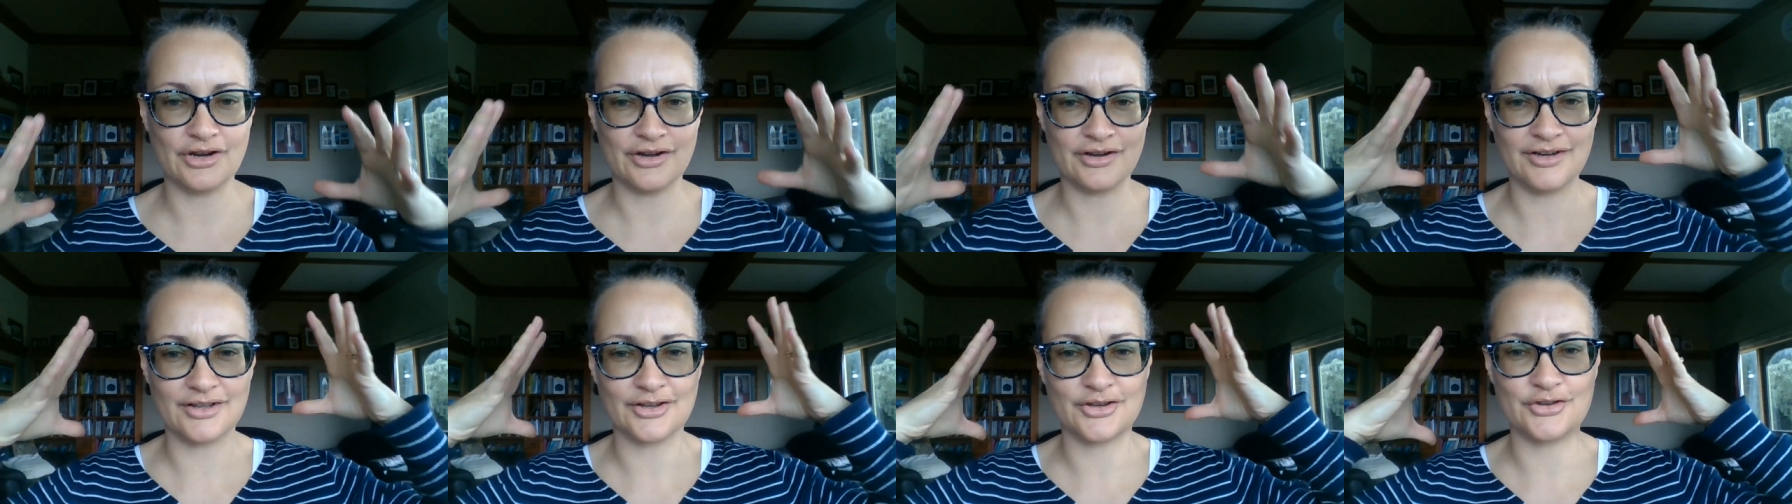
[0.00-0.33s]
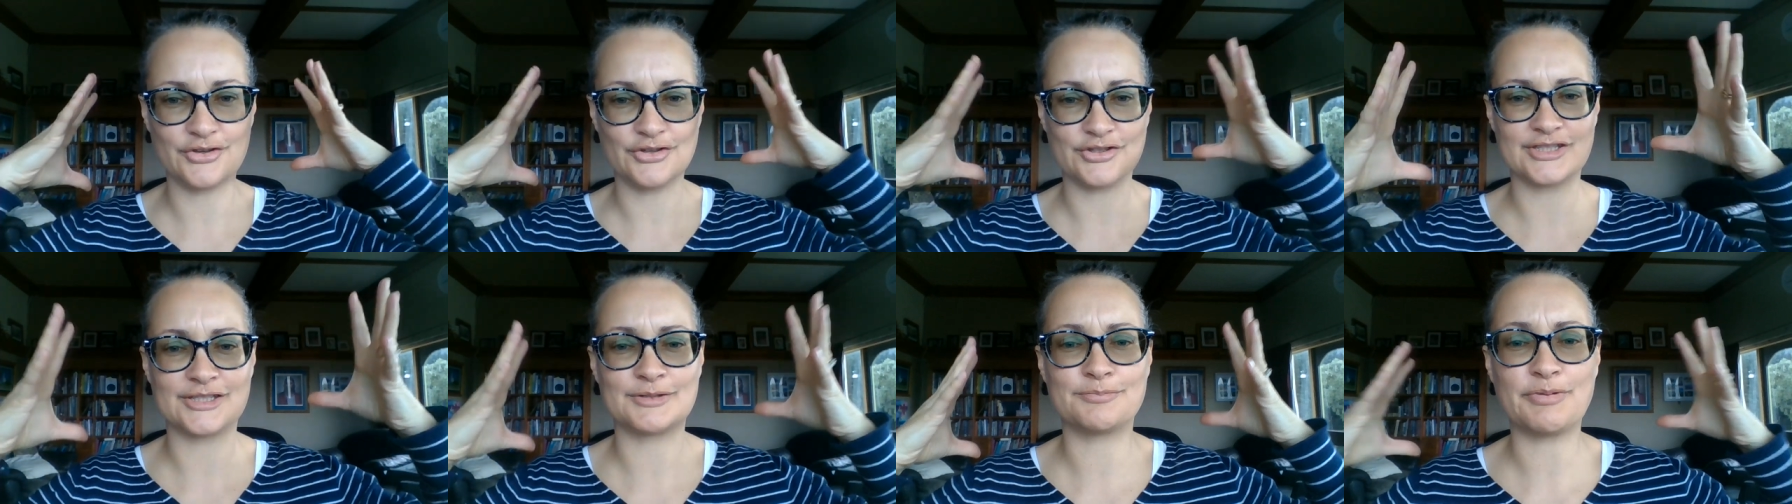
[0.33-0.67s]
in a
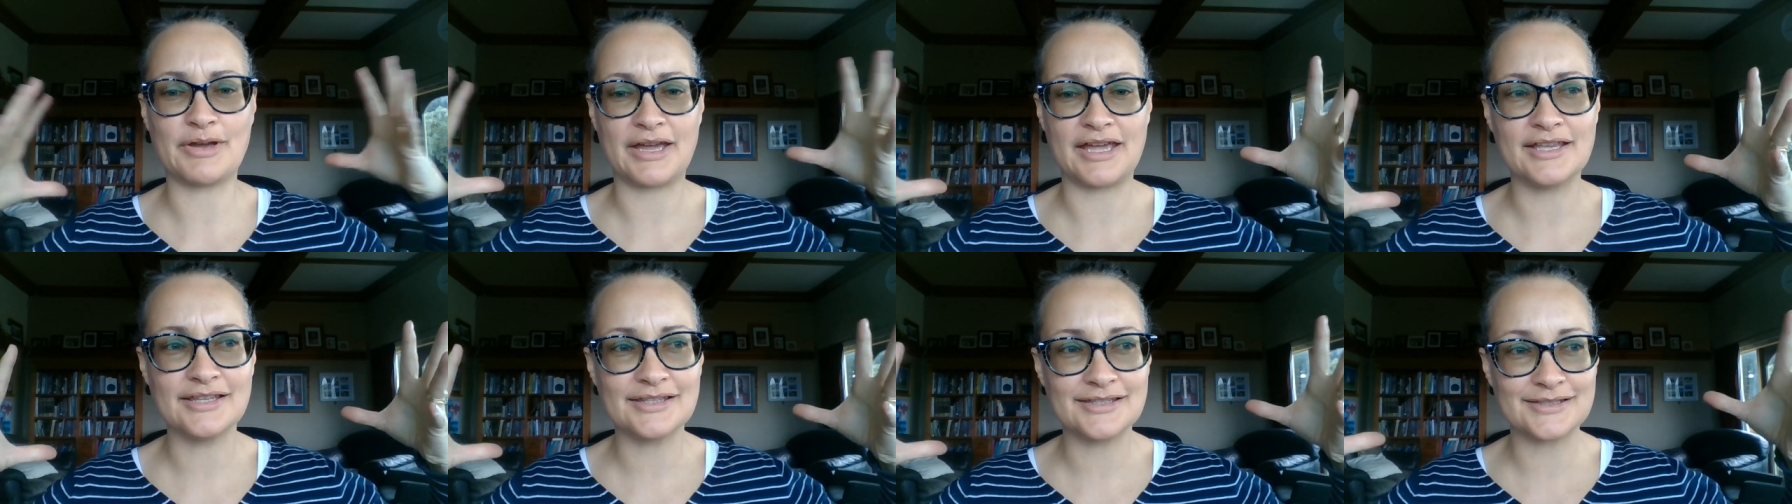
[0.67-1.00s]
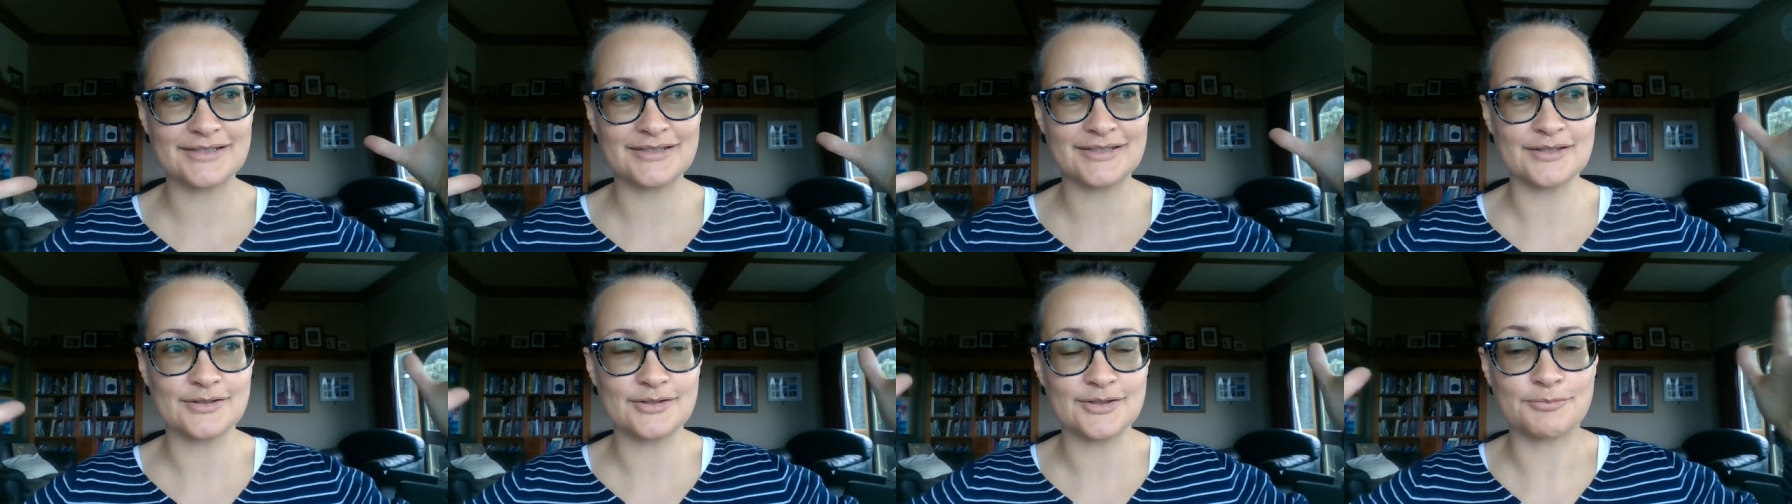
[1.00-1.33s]
good space
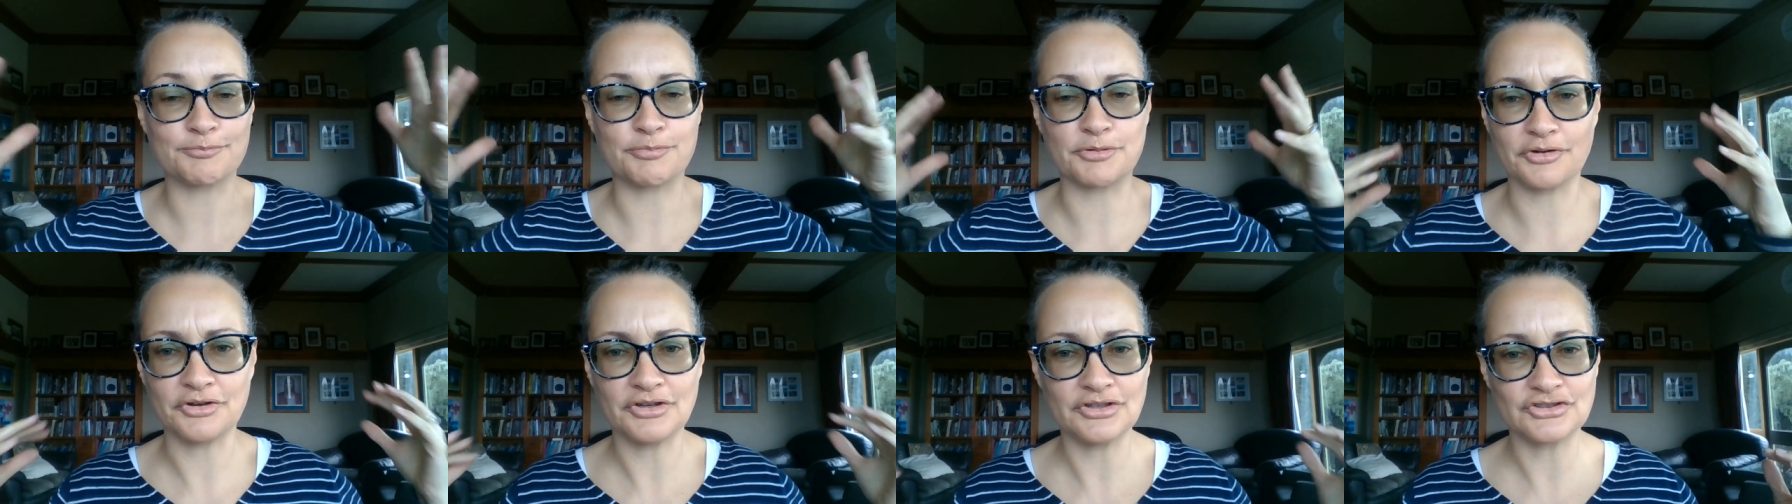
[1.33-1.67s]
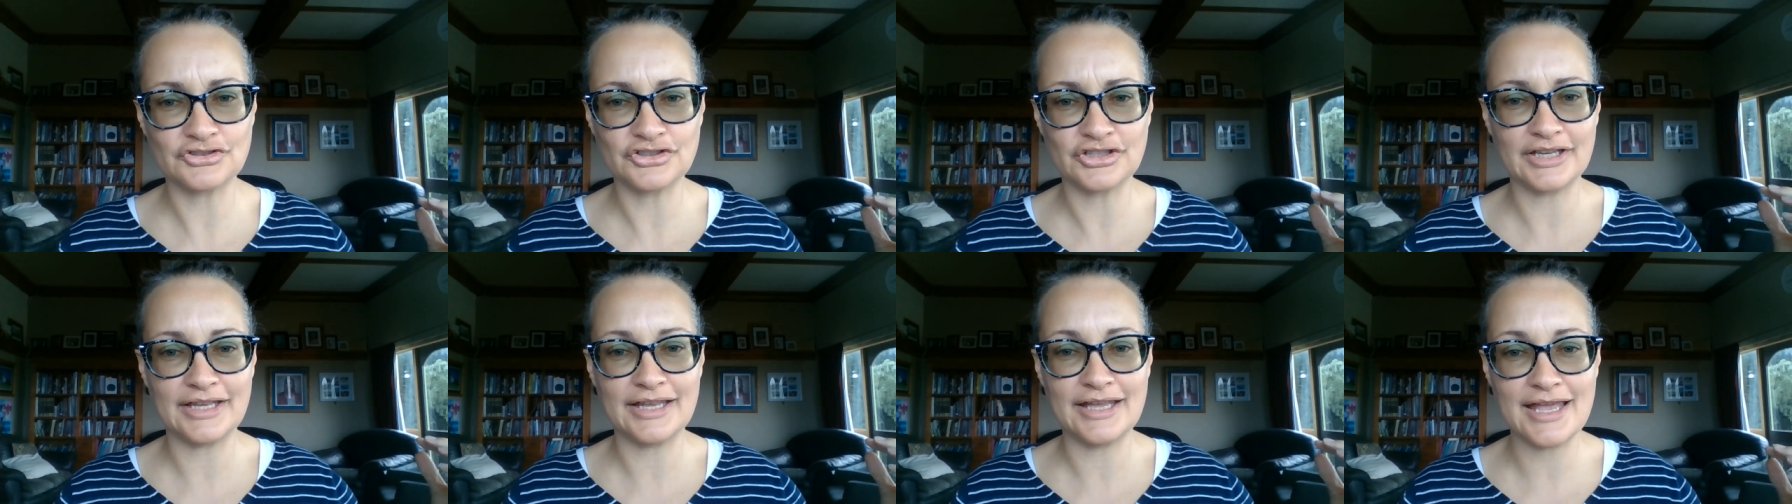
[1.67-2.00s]

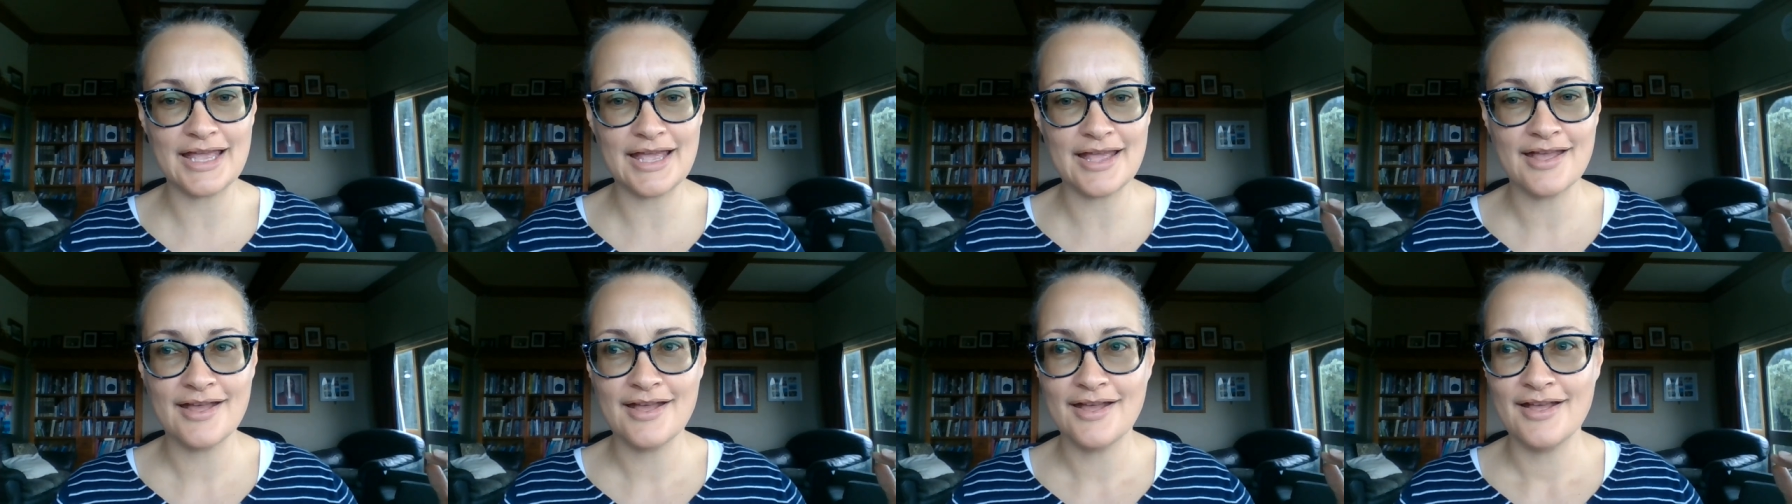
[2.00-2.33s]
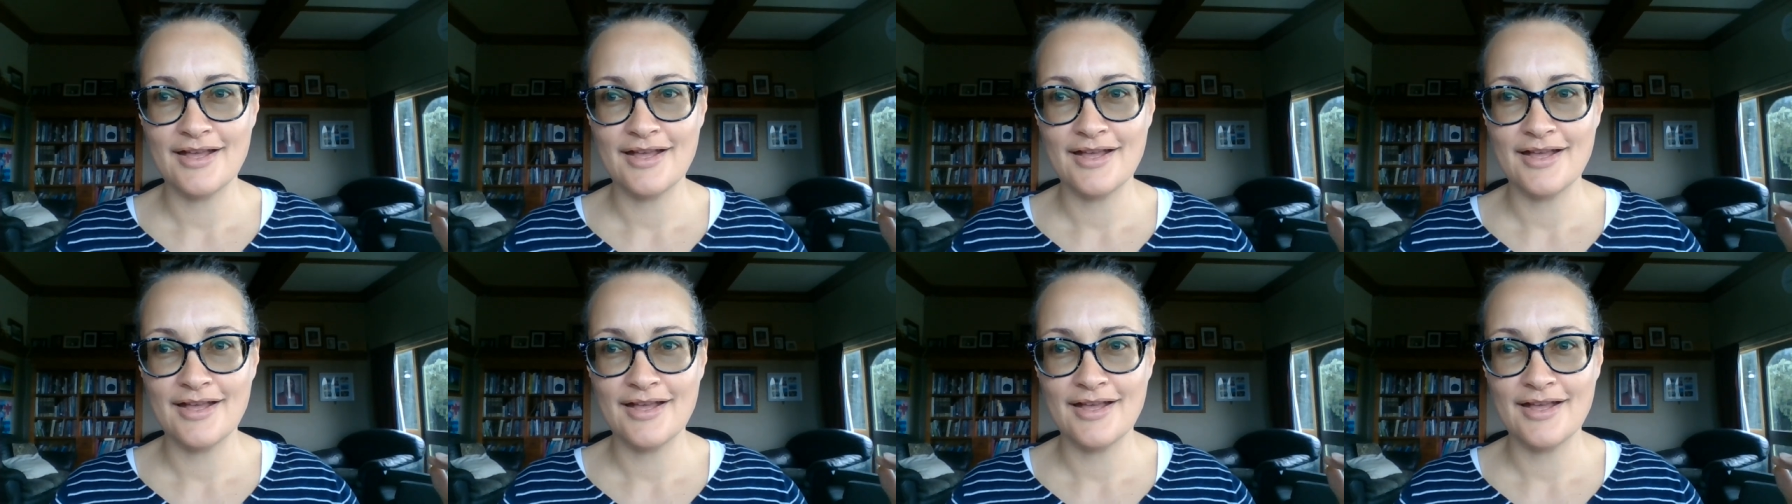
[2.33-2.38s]
spiritually,